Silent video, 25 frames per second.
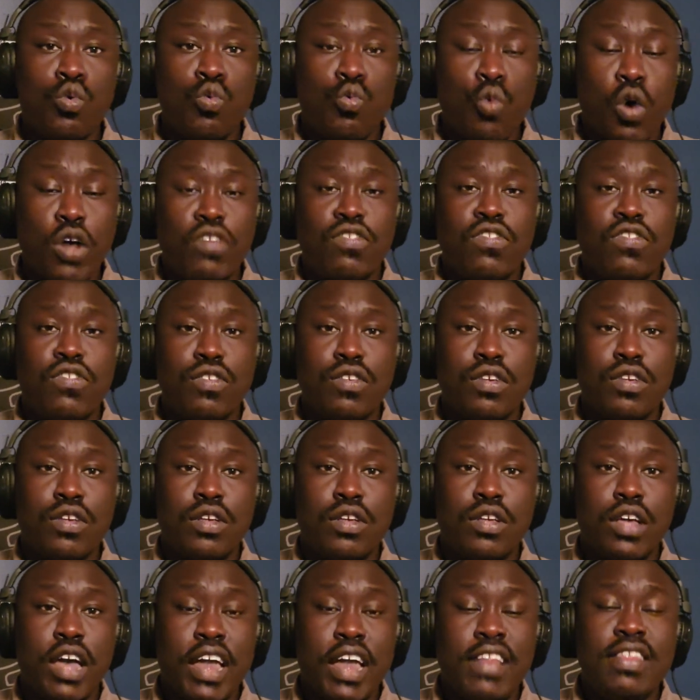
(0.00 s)
was
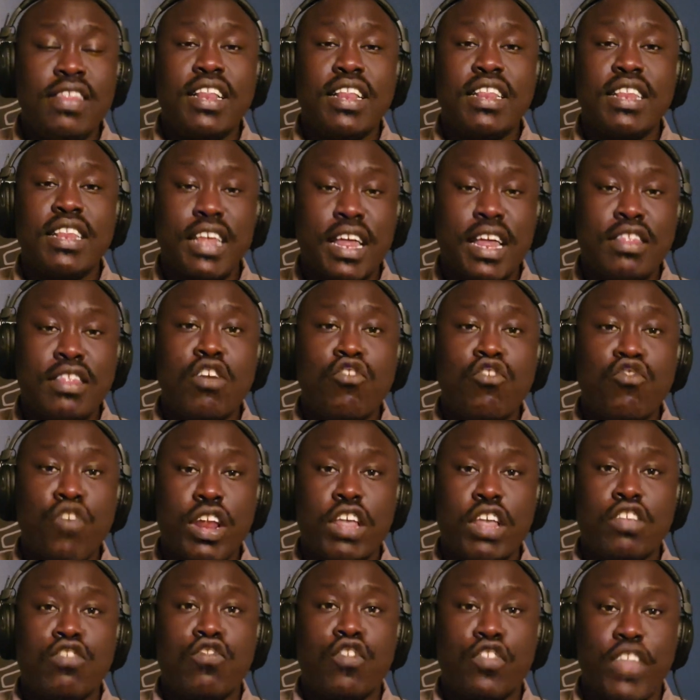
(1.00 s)
in the
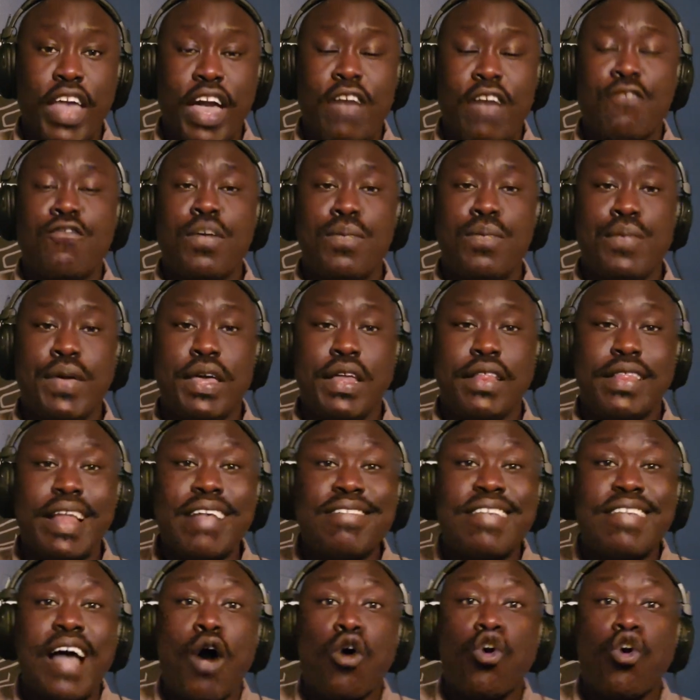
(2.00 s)
runnings for the MVP.
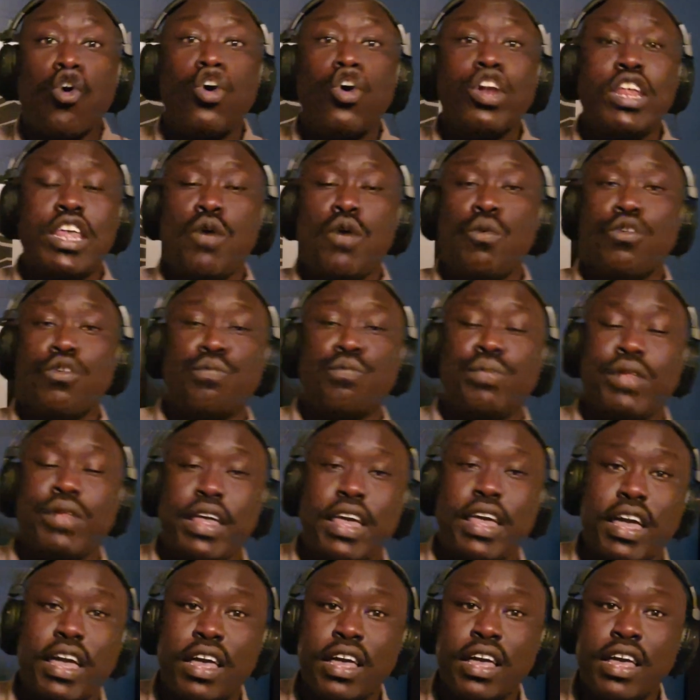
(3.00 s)
That's how good he was
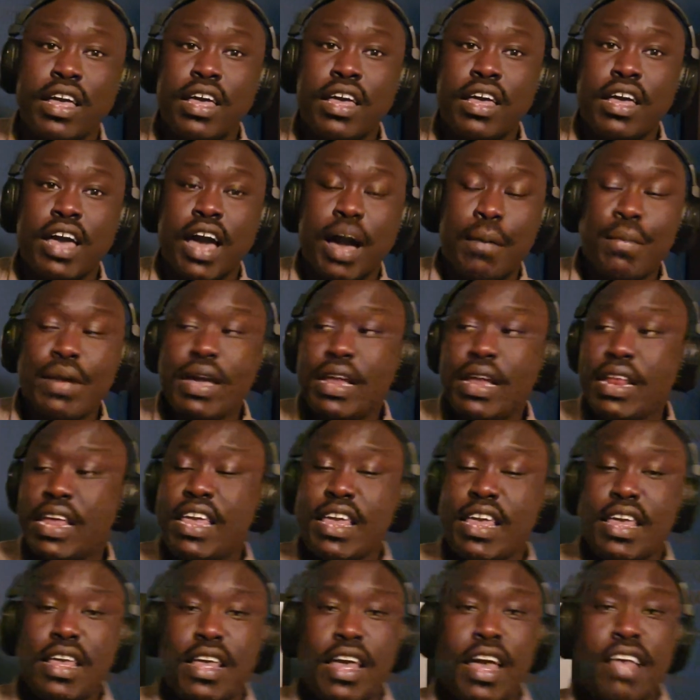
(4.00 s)
playing. I mean,
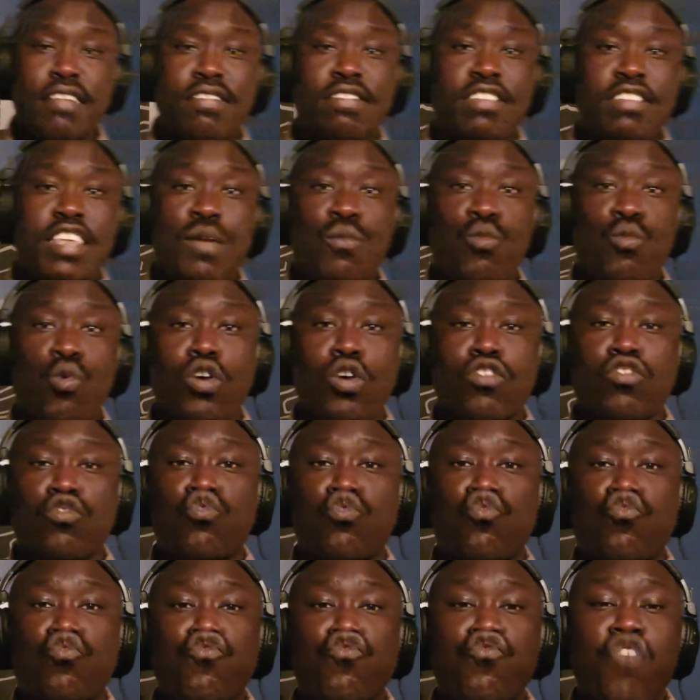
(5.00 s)
his team was
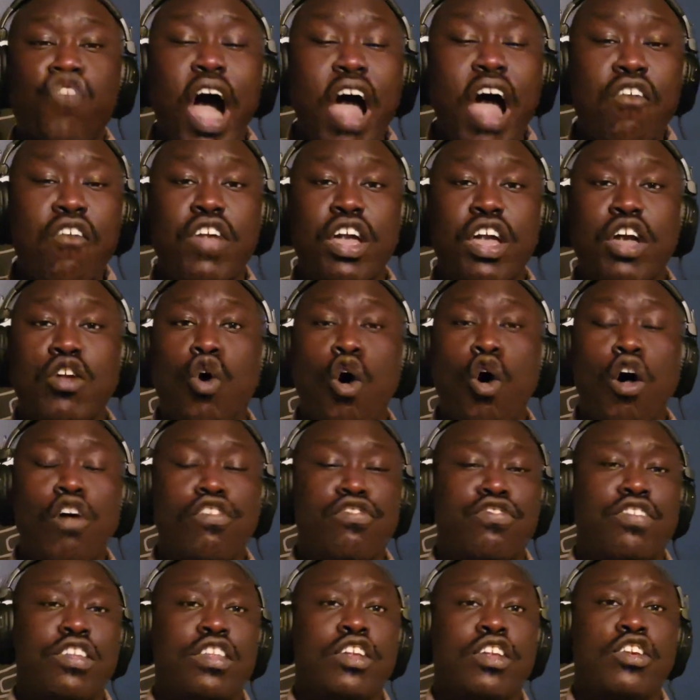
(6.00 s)
firing in all
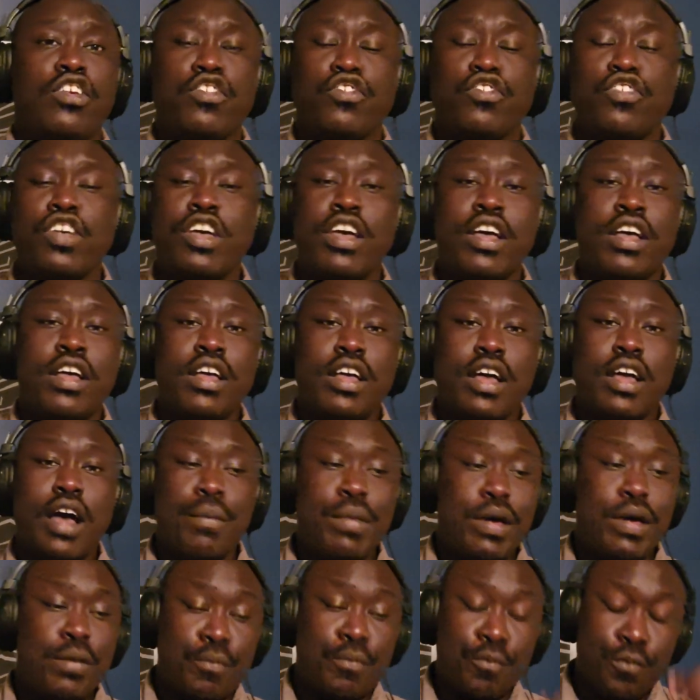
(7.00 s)
cylinders. I
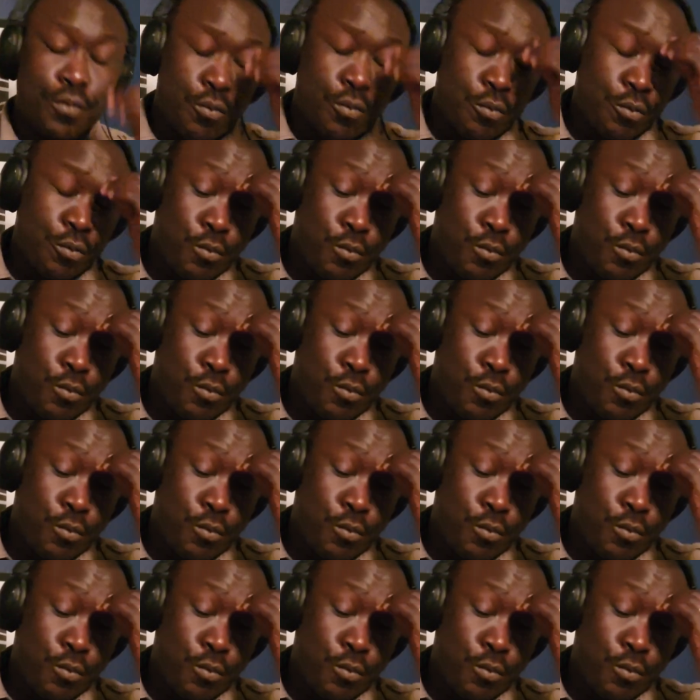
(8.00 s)
mean,